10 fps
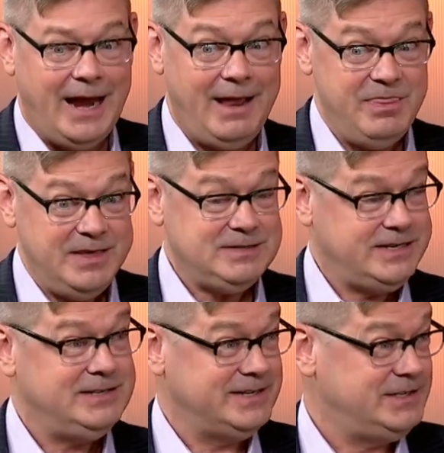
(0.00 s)
and this
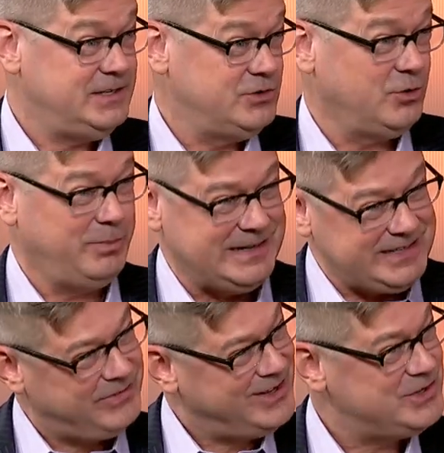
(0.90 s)
is a digital by
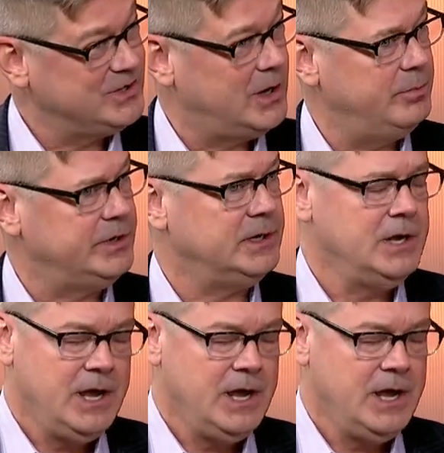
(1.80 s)
definition company.